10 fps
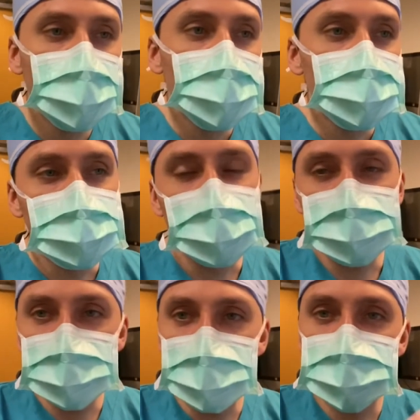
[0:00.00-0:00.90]
These
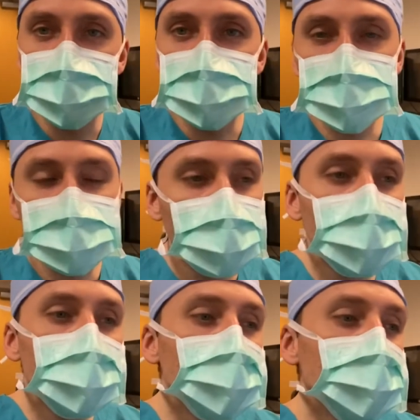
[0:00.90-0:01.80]
patients get transferred
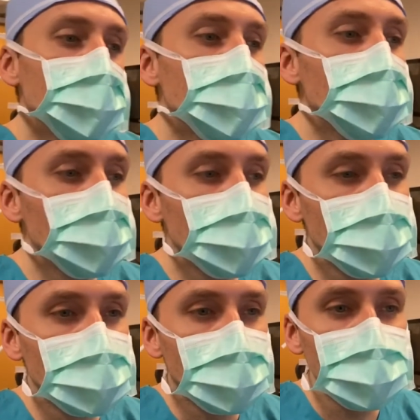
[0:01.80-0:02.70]
here.
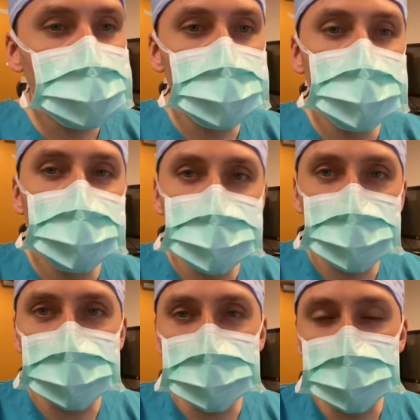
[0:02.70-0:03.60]
The ICU teams
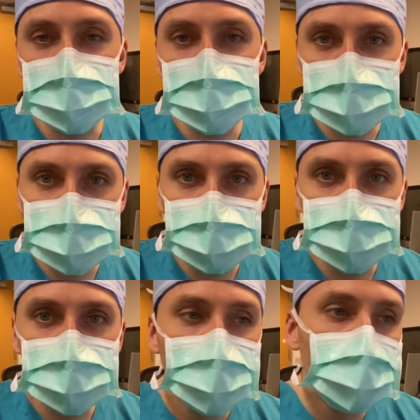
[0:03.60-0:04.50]
have to assess
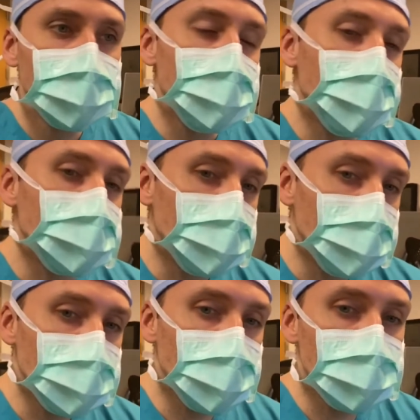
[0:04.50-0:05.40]
them in the
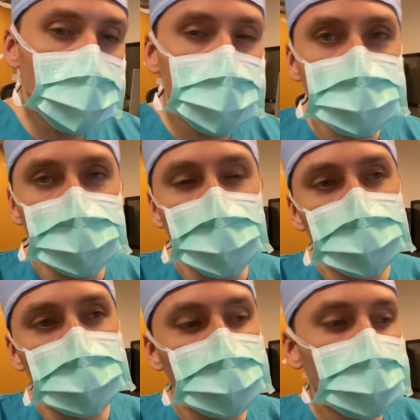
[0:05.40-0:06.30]
unit. They have to
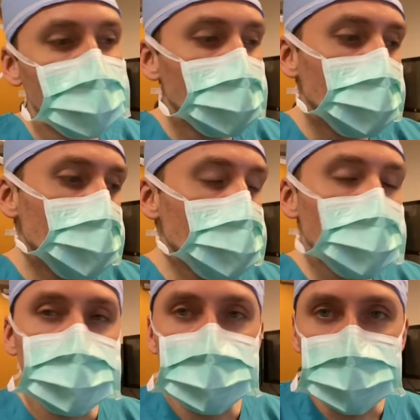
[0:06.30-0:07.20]
either put
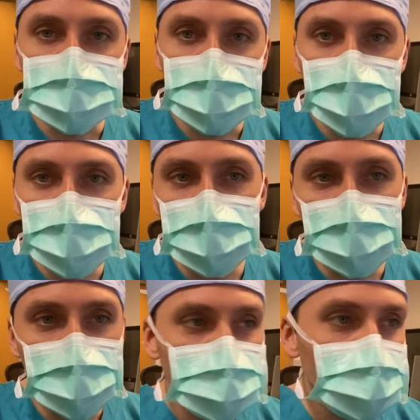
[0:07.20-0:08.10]
a central line in,
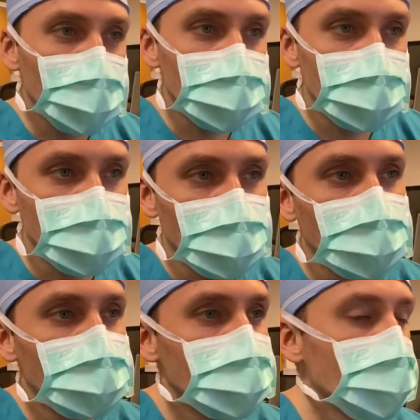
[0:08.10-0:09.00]
intubate
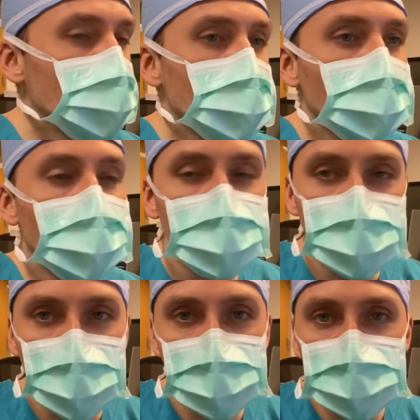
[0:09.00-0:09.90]
them, or whatnot,